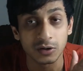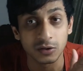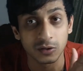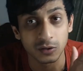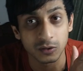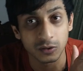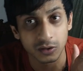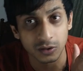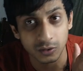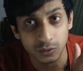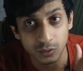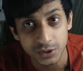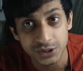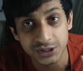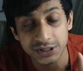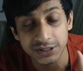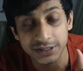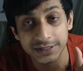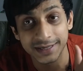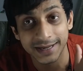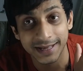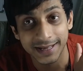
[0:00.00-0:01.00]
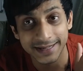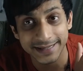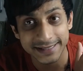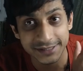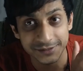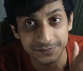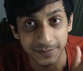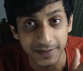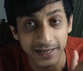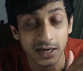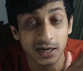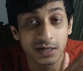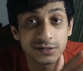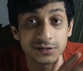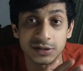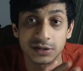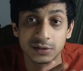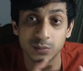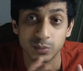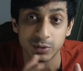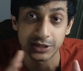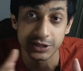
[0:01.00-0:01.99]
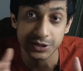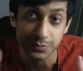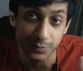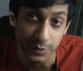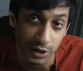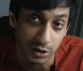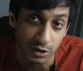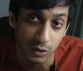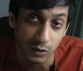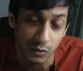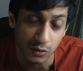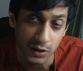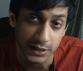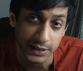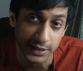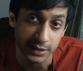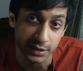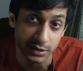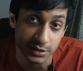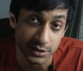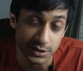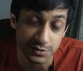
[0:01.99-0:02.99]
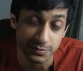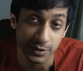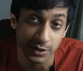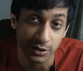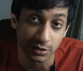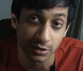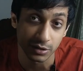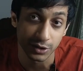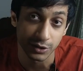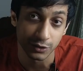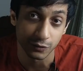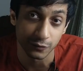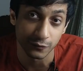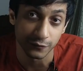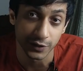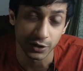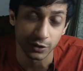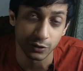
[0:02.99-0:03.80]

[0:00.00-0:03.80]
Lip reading: question is being answered with this particular content in this particular YouTube video,